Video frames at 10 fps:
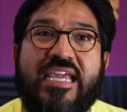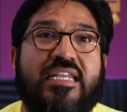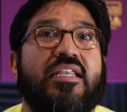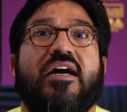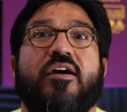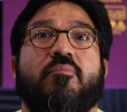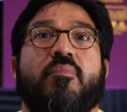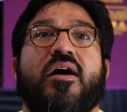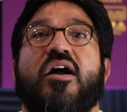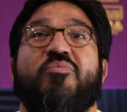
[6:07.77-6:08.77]
And
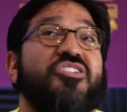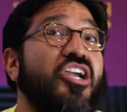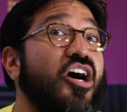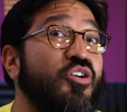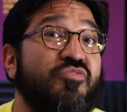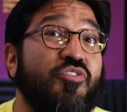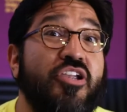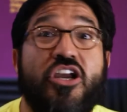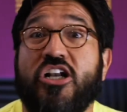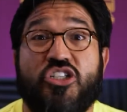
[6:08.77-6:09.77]
I went to college for a
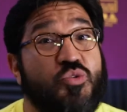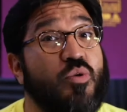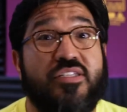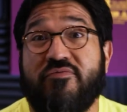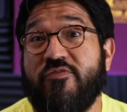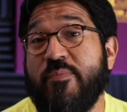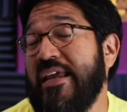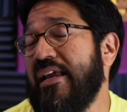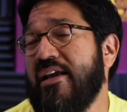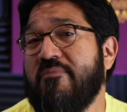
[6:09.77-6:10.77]
year and it just wasn't for
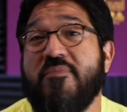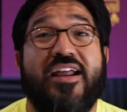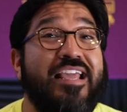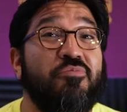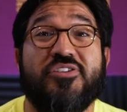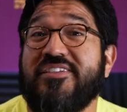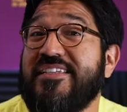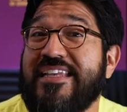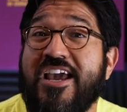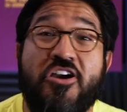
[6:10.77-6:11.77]
me. I'm not able to sit
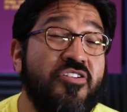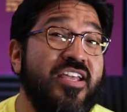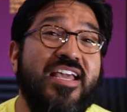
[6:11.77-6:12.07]
down